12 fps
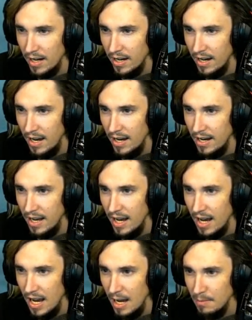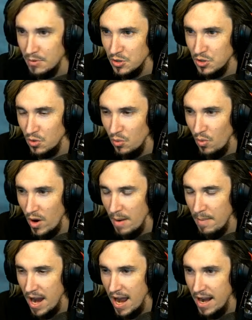god, I'm
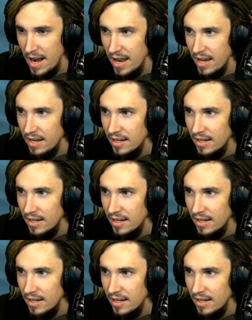swimming!